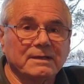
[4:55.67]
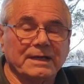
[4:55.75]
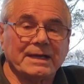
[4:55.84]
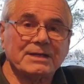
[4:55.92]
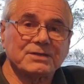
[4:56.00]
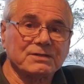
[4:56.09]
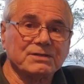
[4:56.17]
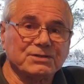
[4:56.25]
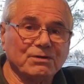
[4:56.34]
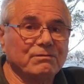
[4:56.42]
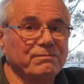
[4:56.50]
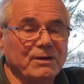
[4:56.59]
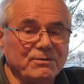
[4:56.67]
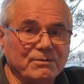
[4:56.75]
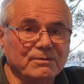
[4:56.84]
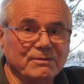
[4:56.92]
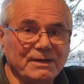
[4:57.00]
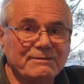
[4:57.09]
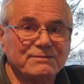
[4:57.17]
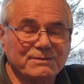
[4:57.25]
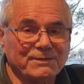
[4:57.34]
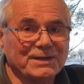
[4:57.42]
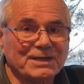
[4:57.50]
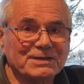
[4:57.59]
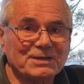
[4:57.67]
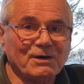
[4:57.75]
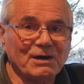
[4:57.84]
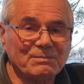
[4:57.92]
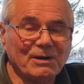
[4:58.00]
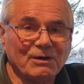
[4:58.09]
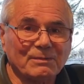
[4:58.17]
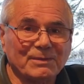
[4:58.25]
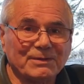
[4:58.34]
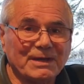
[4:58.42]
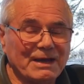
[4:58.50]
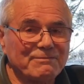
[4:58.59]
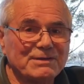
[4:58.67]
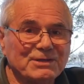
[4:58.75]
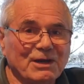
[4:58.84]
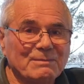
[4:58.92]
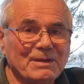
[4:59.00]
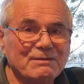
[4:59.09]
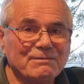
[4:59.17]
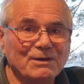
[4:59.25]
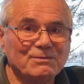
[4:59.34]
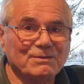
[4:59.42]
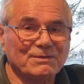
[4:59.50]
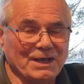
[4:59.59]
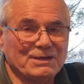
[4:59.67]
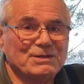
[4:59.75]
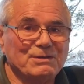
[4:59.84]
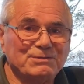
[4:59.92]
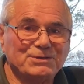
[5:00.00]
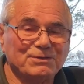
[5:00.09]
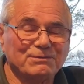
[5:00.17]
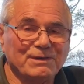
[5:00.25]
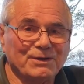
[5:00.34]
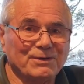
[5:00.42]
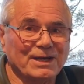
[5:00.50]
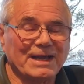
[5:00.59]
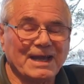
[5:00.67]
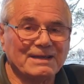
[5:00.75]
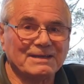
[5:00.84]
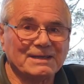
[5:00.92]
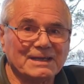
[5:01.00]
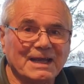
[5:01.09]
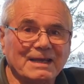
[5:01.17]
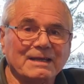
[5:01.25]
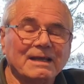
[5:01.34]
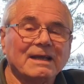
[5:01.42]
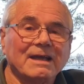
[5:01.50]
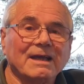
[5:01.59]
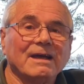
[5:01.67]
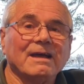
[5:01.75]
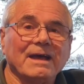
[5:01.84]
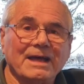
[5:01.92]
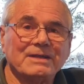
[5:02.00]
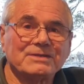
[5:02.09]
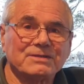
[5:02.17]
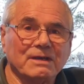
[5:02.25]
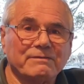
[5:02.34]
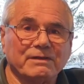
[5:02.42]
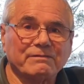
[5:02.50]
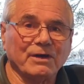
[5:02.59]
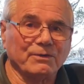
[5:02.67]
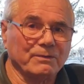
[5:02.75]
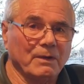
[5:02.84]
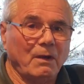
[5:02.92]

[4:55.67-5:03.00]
In essence, your vote lives for the entire Parliament. Every time they vote, they use your vote again and again. Hence the living vote.